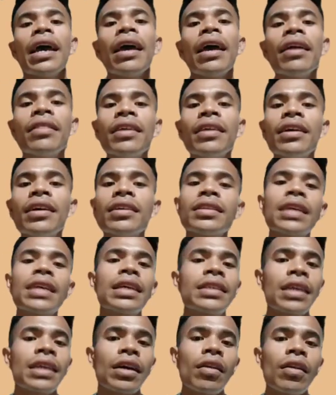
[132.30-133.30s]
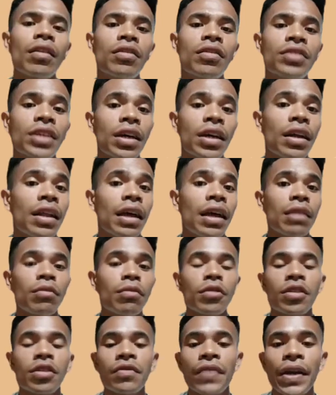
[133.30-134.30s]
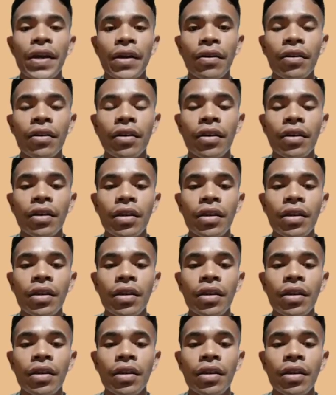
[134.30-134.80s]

It is a psychological atmosphere.